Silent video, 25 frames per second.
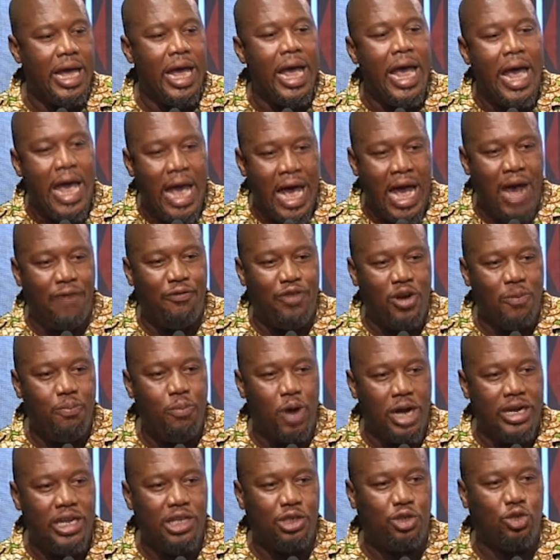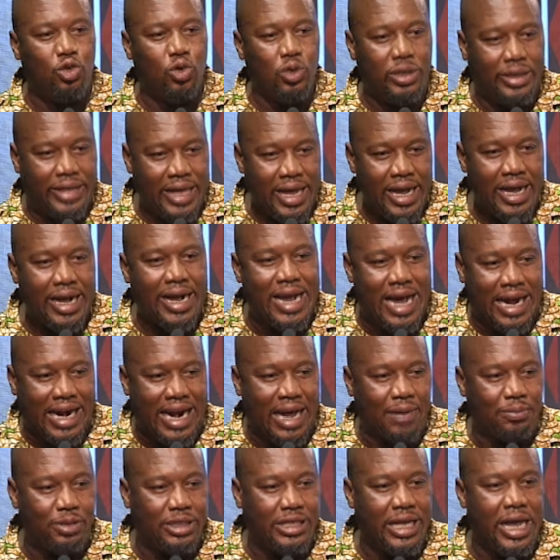Everybody should think
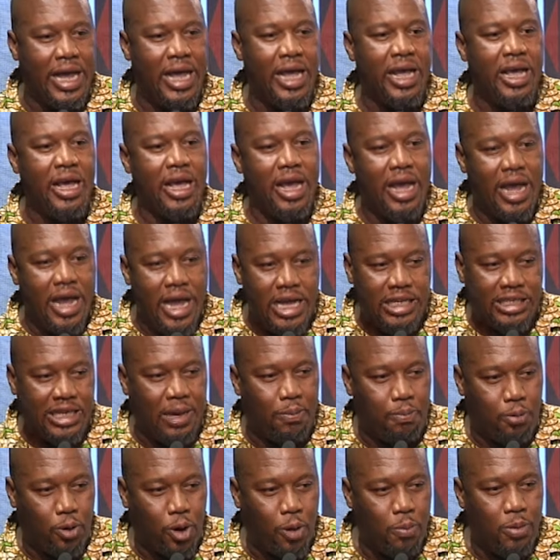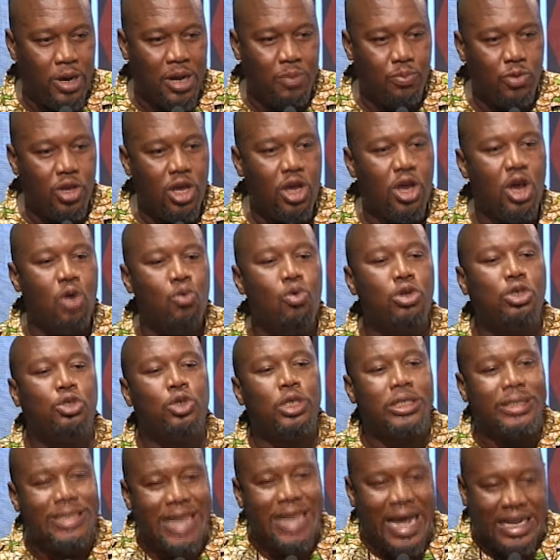galamsey is a problem. We should
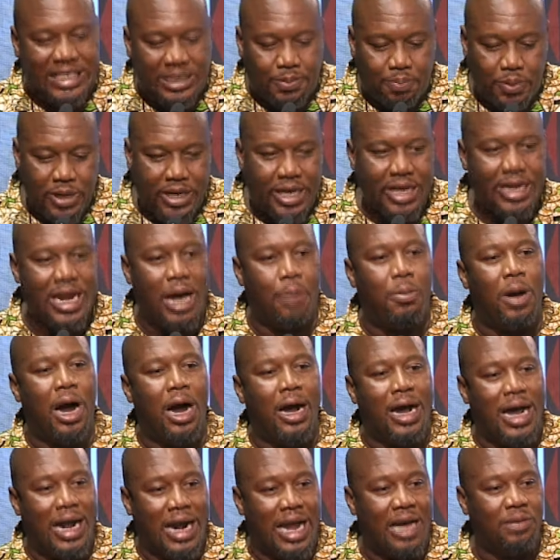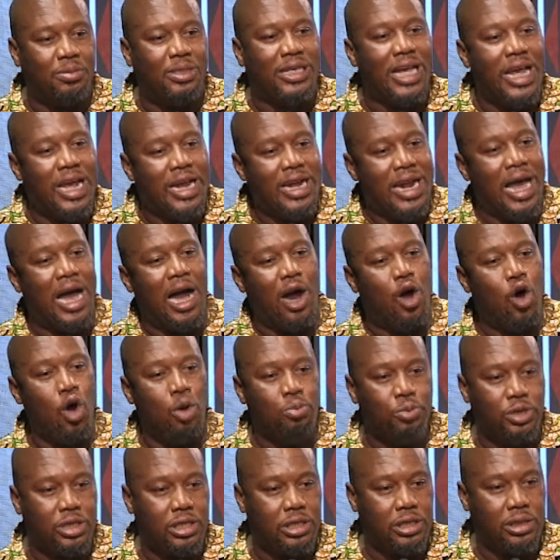start speaking about galamsey in our
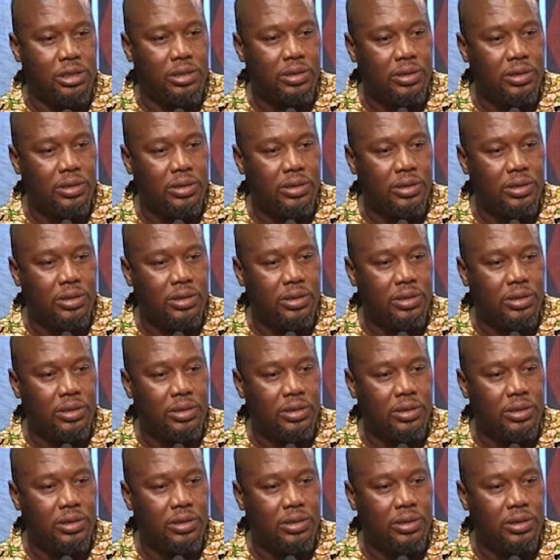homes.